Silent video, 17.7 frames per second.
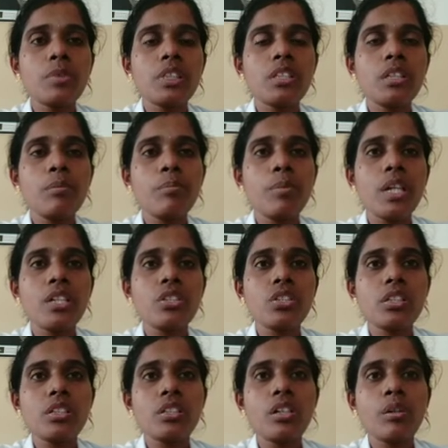the
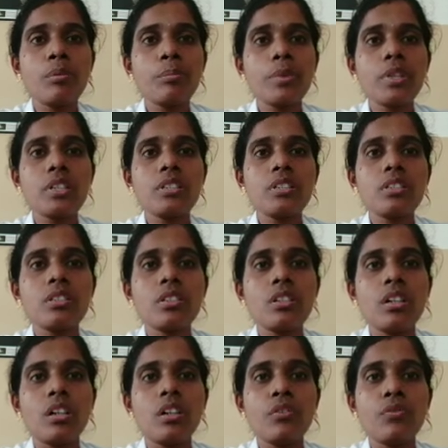major components
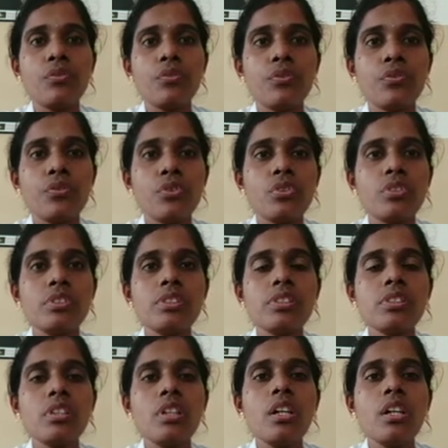of fuels,